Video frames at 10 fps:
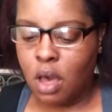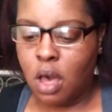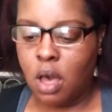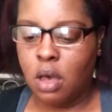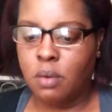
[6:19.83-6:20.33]

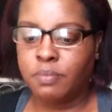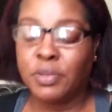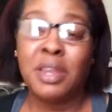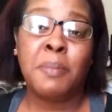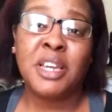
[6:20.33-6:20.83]
Um,
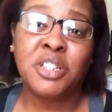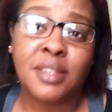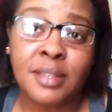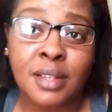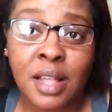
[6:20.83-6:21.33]
and it
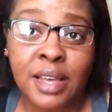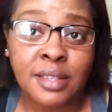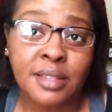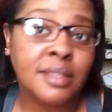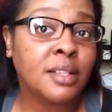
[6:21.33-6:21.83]
matches his
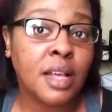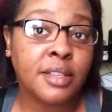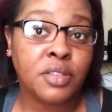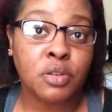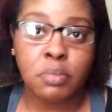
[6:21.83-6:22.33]
glasses. His
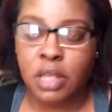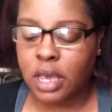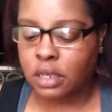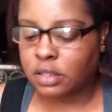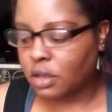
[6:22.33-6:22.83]
glasses are
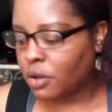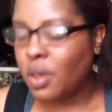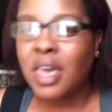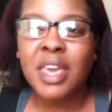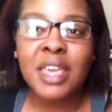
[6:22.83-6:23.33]
black. So
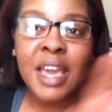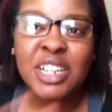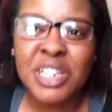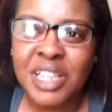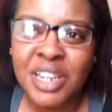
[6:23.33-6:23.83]
he
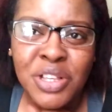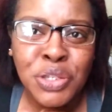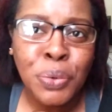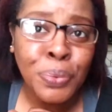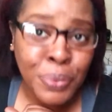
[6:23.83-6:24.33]
actually
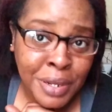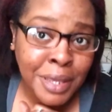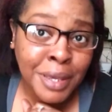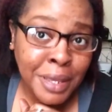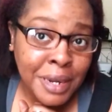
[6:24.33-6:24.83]
looks
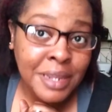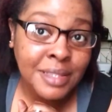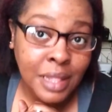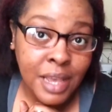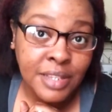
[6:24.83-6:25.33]
really good in
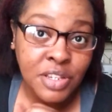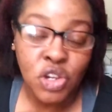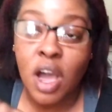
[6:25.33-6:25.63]
his glasses, y'all.